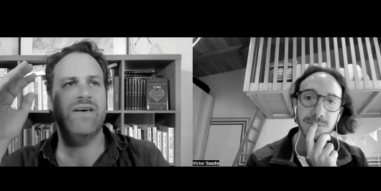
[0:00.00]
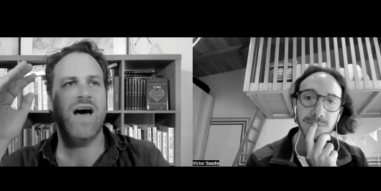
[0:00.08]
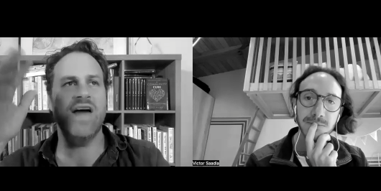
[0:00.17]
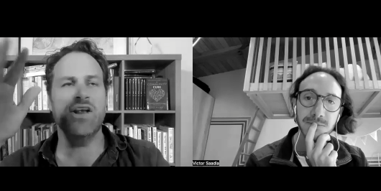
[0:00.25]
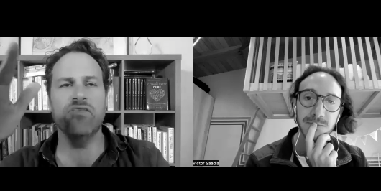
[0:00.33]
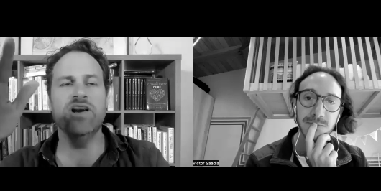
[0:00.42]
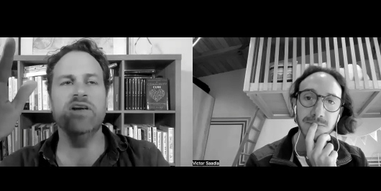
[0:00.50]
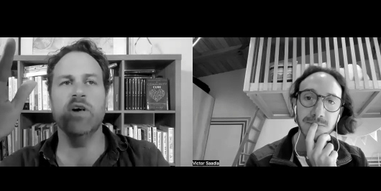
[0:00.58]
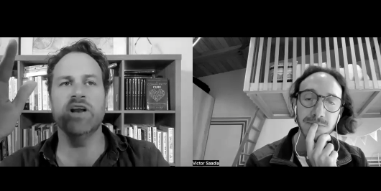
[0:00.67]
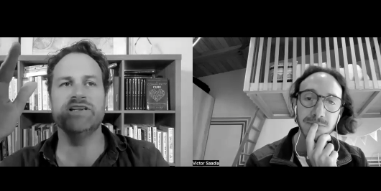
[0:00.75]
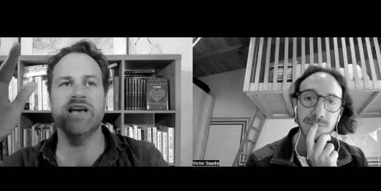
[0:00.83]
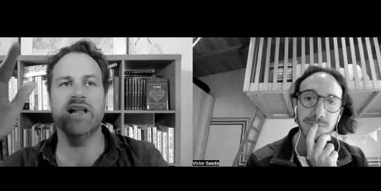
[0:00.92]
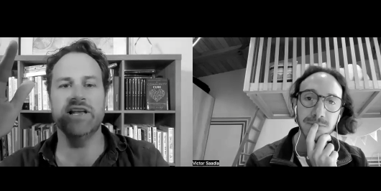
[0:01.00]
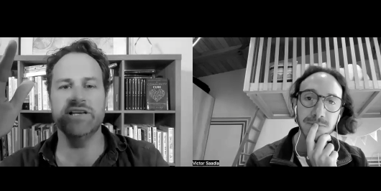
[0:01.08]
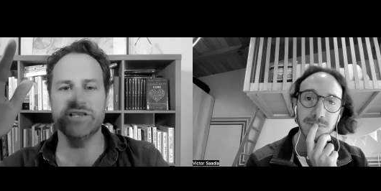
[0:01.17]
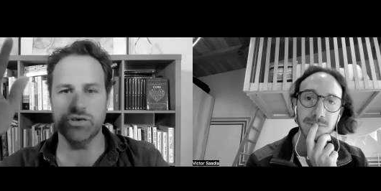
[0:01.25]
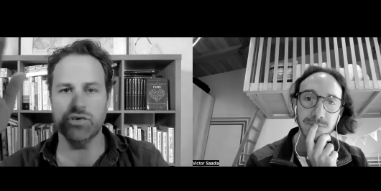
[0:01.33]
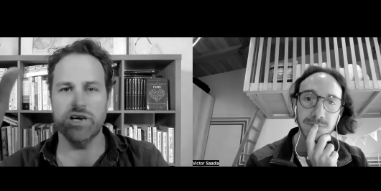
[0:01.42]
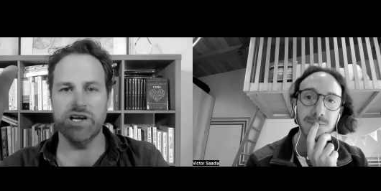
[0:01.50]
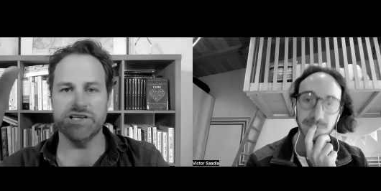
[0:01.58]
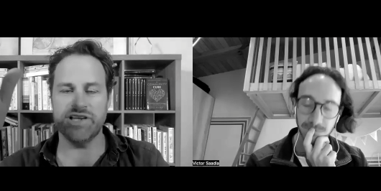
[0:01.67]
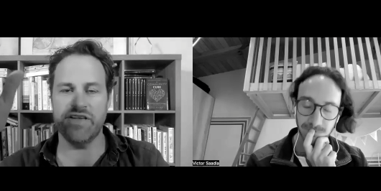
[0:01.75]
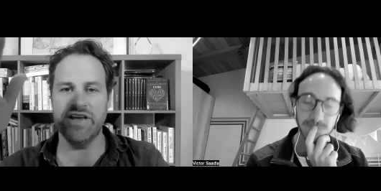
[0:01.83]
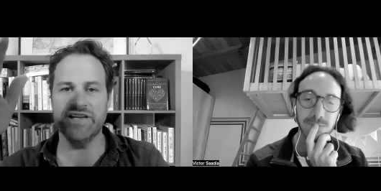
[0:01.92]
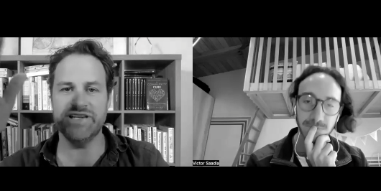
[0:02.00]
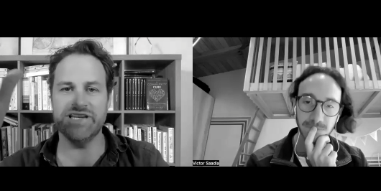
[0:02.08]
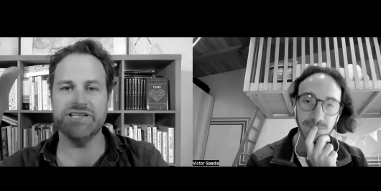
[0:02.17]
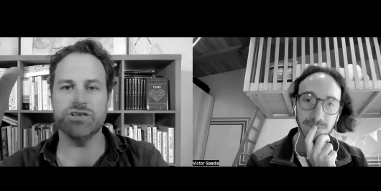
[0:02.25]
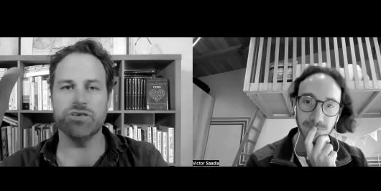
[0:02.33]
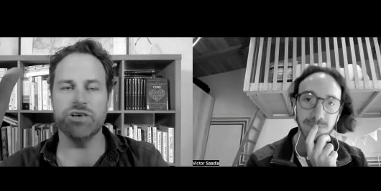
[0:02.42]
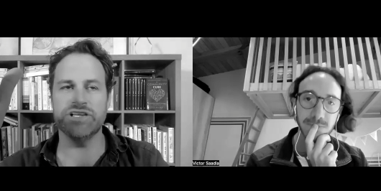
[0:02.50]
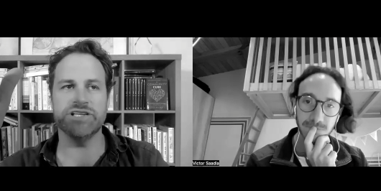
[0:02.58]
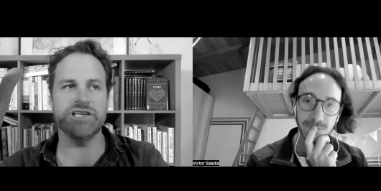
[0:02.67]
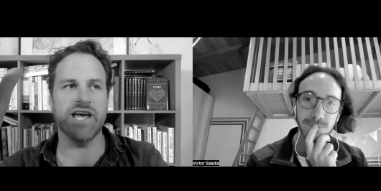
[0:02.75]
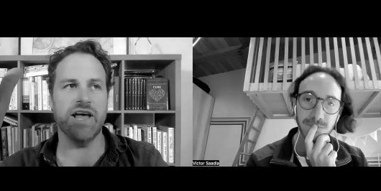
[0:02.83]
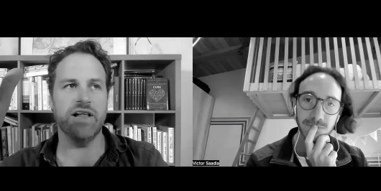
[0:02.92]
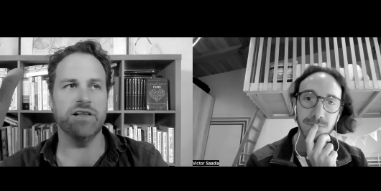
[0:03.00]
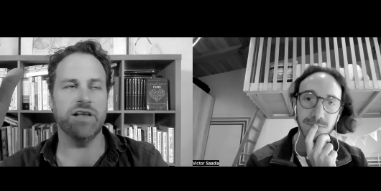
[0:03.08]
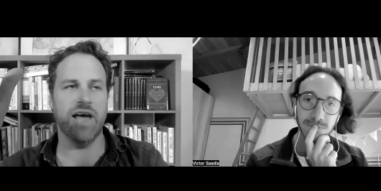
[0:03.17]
Speaker 1: I don't really want to tell his story because I think it's his story to tell.